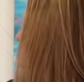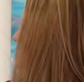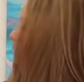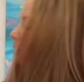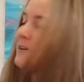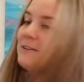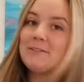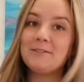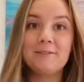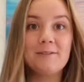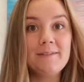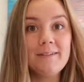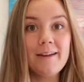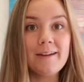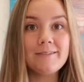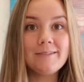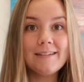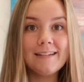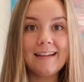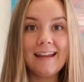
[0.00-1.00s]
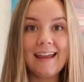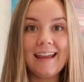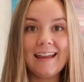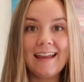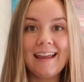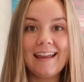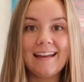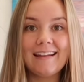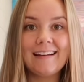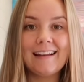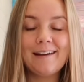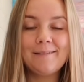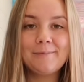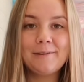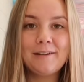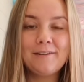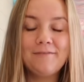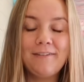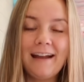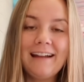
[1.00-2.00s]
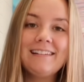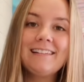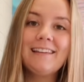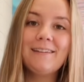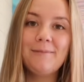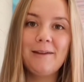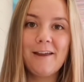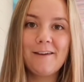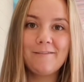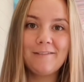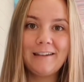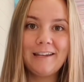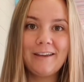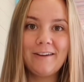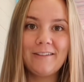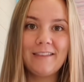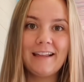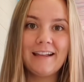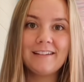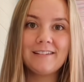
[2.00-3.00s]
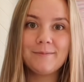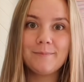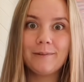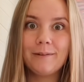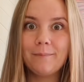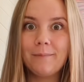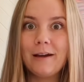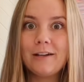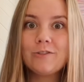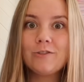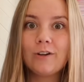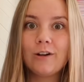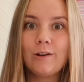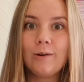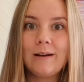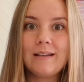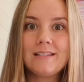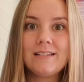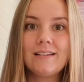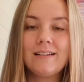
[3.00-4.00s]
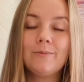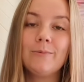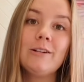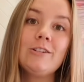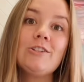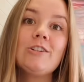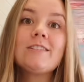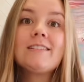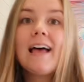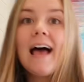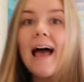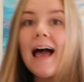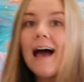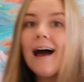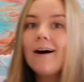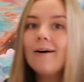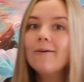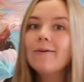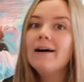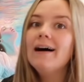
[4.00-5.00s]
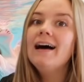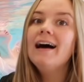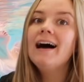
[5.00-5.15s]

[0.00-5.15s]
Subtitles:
art studio today and I'm gonna finally make a video that has been much requested, which is how